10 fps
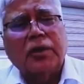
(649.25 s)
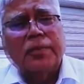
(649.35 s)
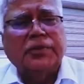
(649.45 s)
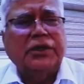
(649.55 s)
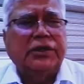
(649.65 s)

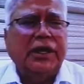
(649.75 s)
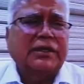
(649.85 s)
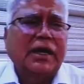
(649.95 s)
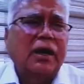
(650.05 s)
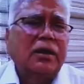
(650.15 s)
the
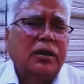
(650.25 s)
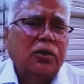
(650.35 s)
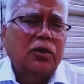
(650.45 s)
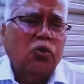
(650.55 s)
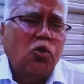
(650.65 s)
data
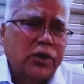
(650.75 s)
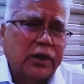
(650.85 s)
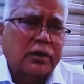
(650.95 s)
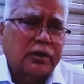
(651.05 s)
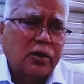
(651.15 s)
owner
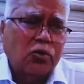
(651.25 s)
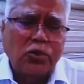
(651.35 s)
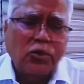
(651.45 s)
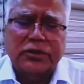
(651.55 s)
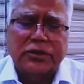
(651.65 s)
who
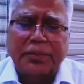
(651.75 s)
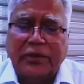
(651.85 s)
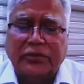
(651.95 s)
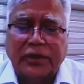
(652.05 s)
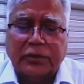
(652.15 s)
is the patient.